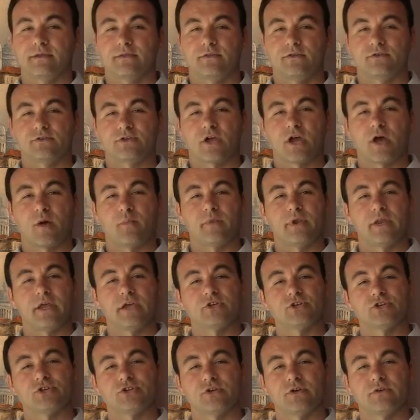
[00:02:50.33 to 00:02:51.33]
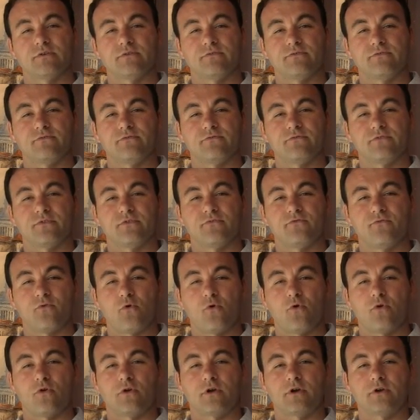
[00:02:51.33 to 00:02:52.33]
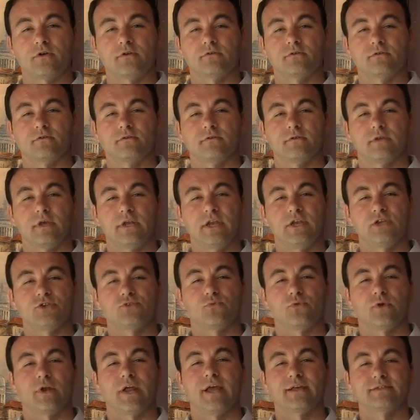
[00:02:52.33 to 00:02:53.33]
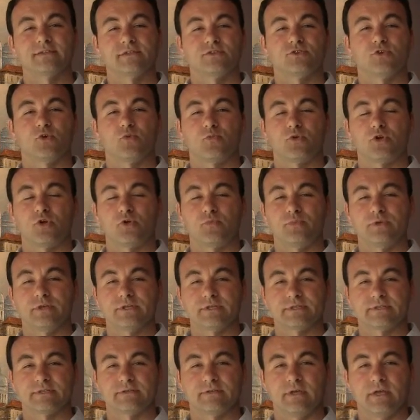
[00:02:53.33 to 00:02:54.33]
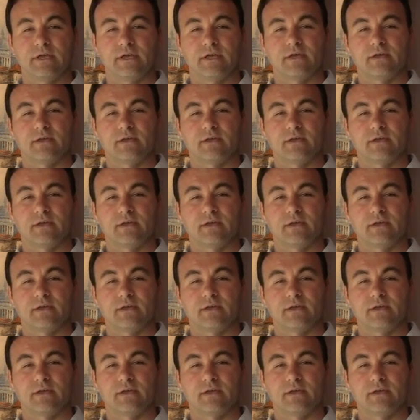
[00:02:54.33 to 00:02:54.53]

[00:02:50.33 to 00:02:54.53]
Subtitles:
There's a combination of the 4, and each one has its own purpose.